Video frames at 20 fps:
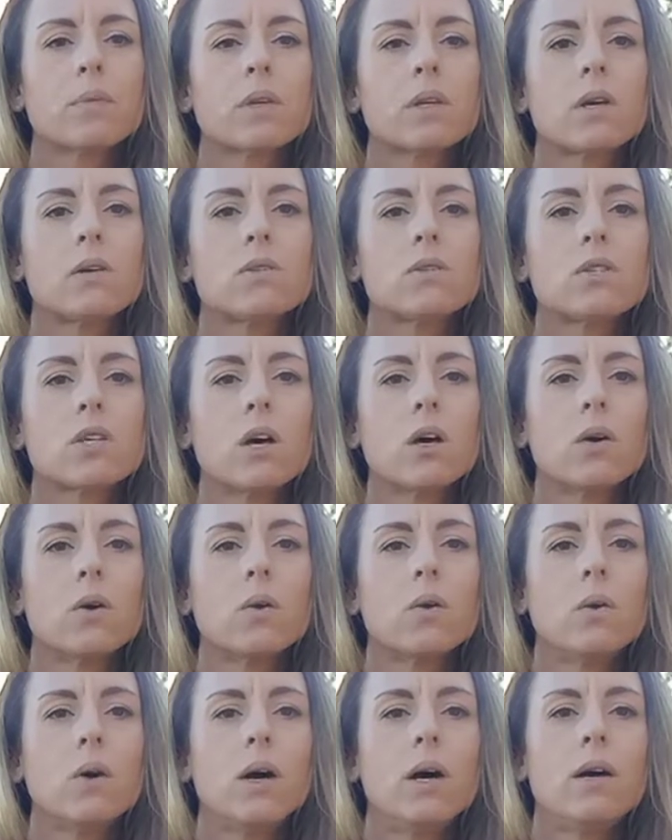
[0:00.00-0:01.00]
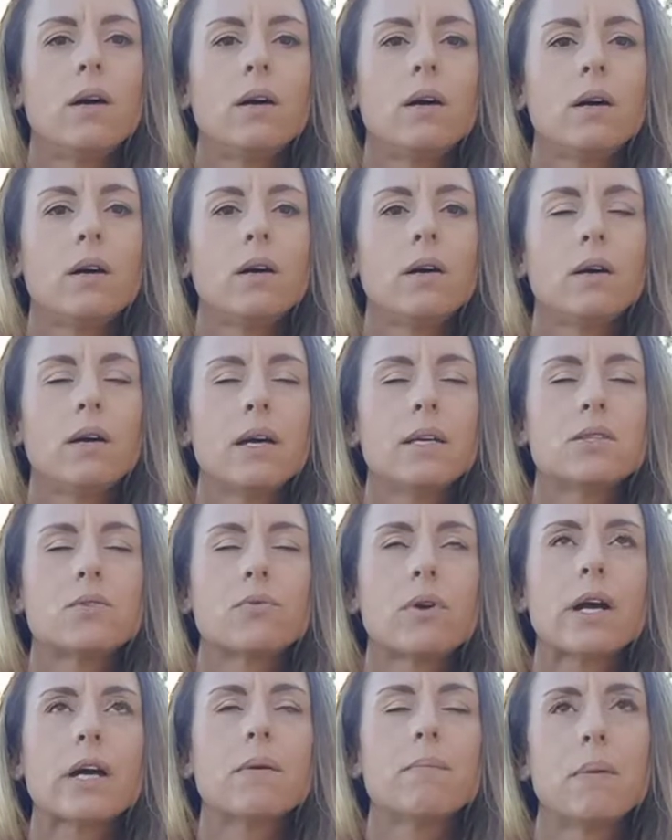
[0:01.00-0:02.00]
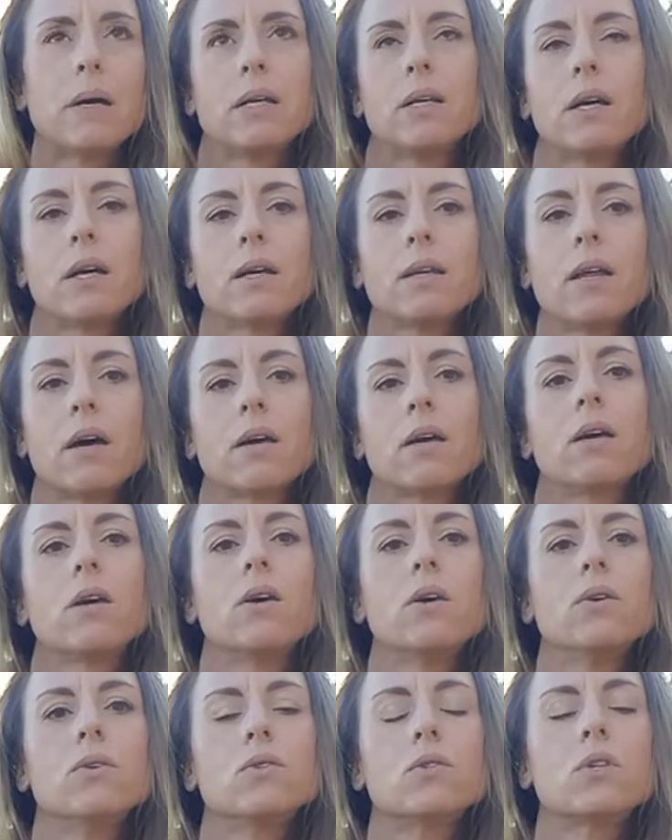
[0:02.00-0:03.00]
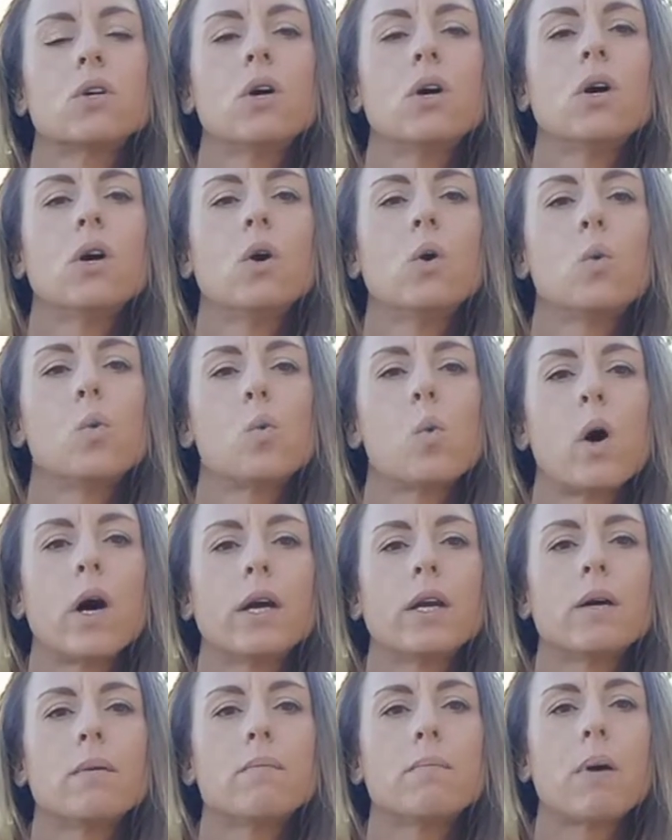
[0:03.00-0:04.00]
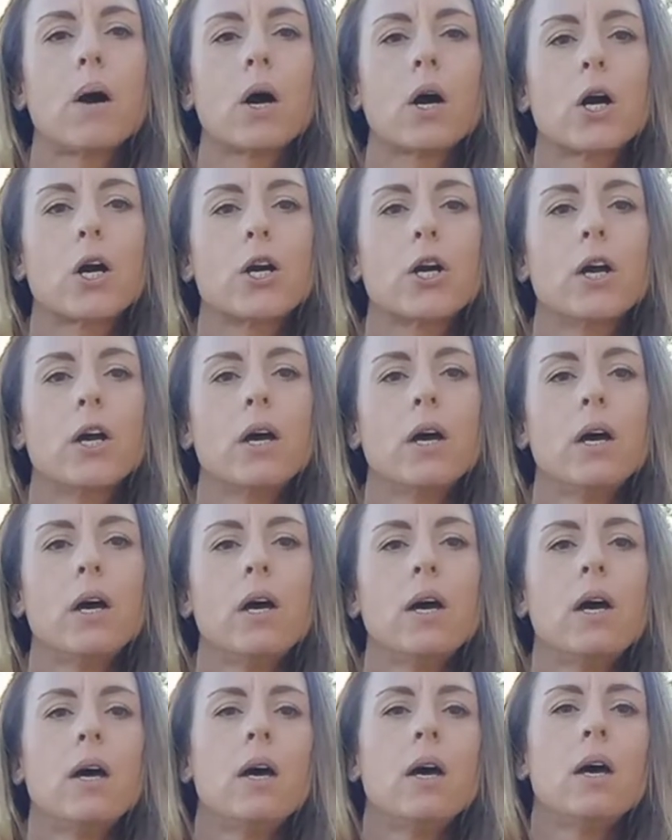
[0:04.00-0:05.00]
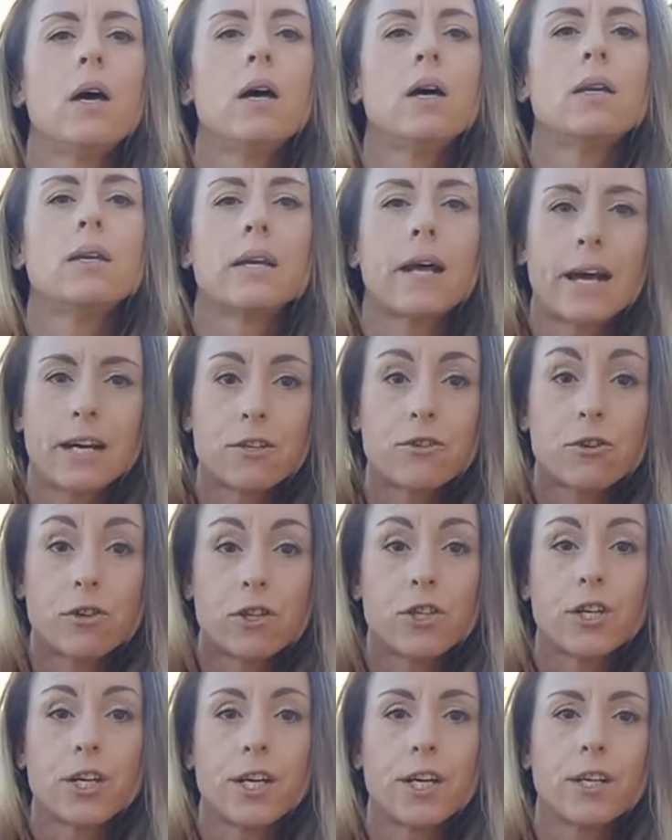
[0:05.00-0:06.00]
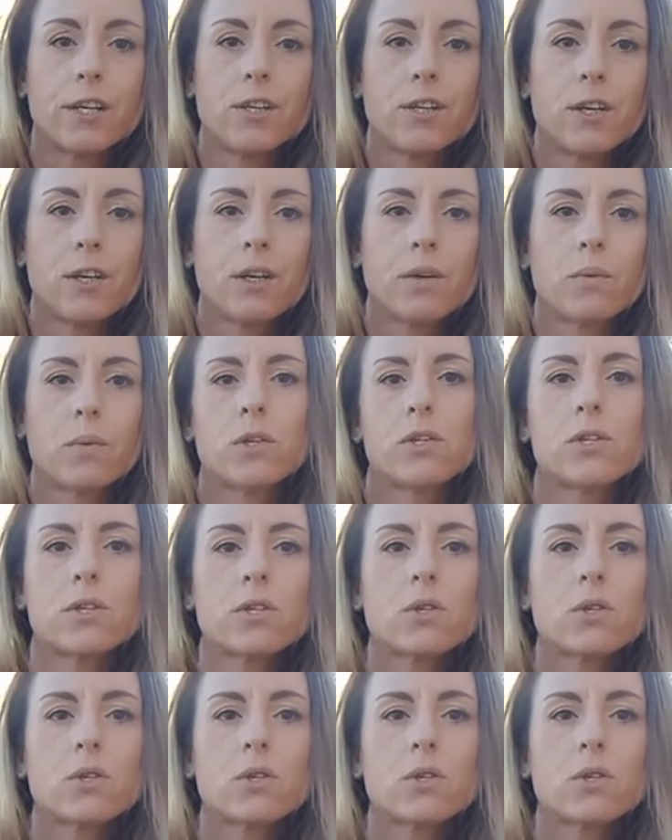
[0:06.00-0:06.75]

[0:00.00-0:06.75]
So it's recommended that you use 1 part nitrogen, which is